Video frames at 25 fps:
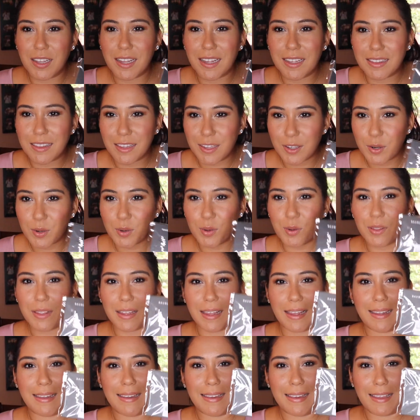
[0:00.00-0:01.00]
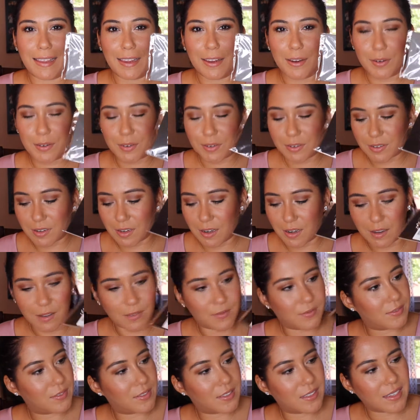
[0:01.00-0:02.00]
like little like ear
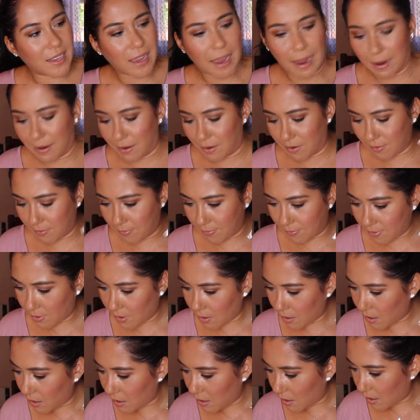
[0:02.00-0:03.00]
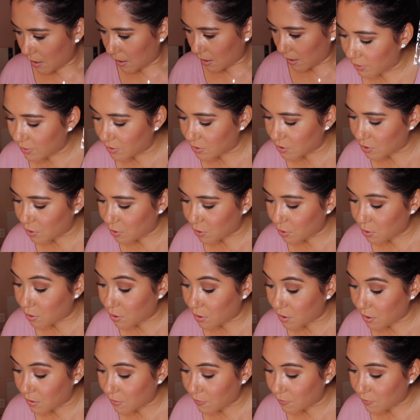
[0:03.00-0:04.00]
cuffs kind of. Oh, these are
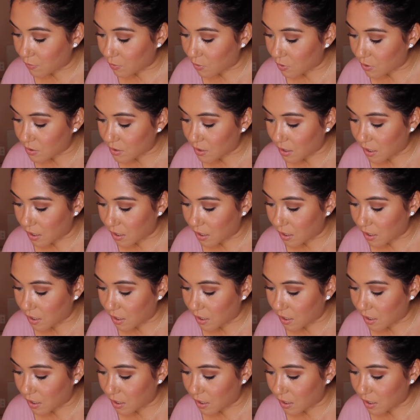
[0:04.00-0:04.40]
$34.